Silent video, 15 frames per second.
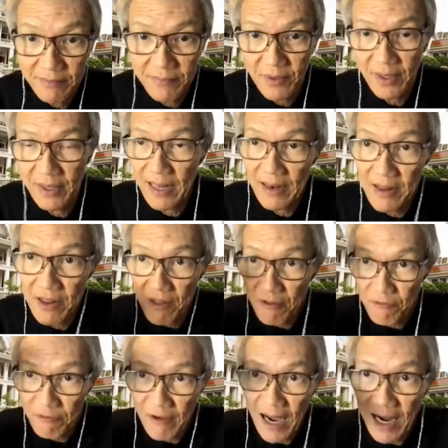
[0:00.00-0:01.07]
Okay, that is the
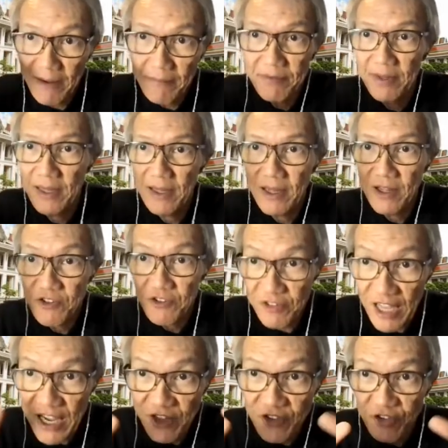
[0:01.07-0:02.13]
5
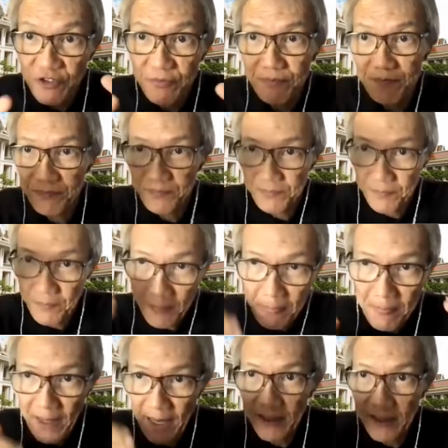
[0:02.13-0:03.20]
stage
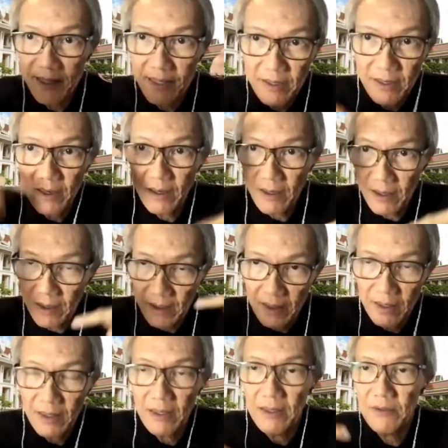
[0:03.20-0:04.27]
that the
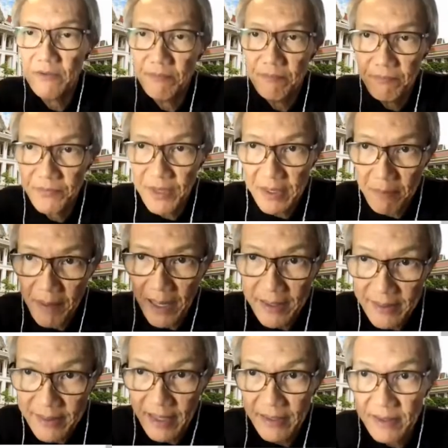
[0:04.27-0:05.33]
data path
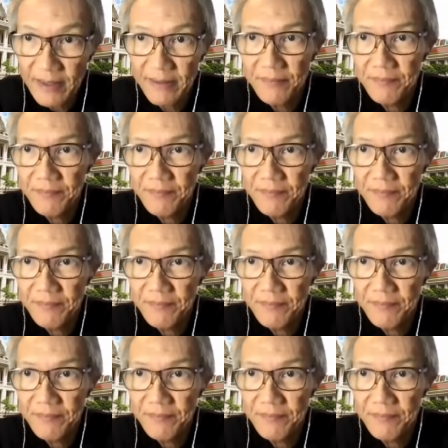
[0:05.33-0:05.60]
did